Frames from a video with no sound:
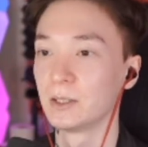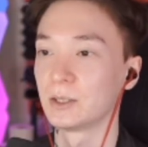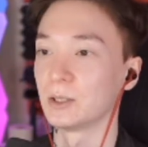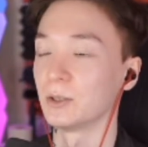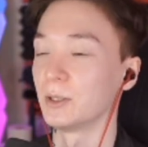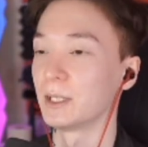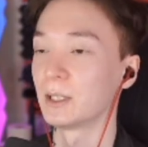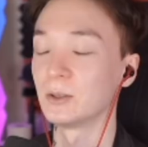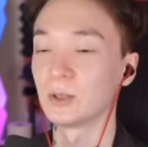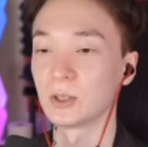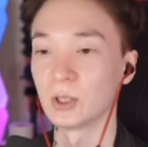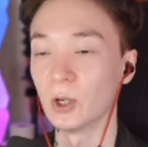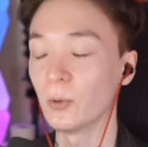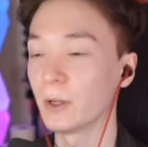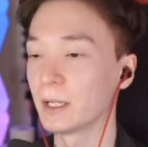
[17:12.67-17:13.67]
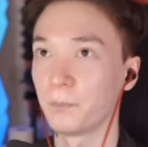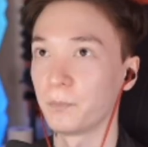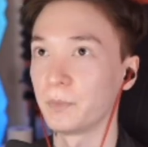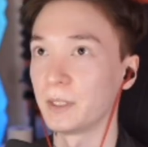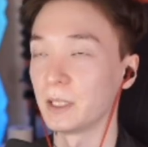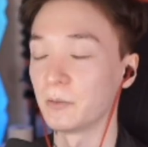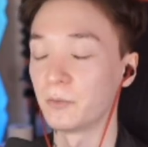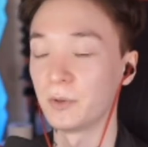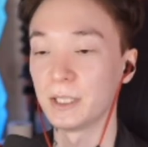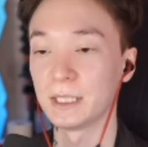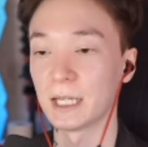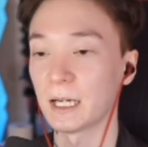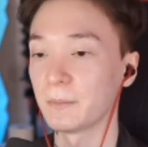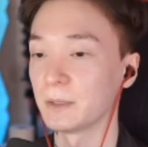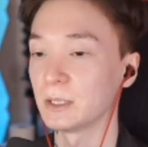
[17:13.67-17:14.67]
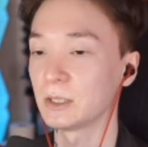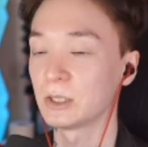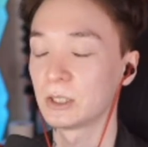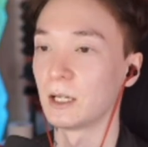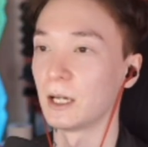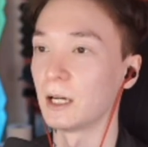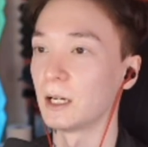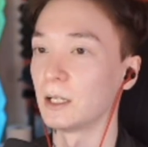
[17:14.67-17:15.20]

So he can just go in, deal 3 damage,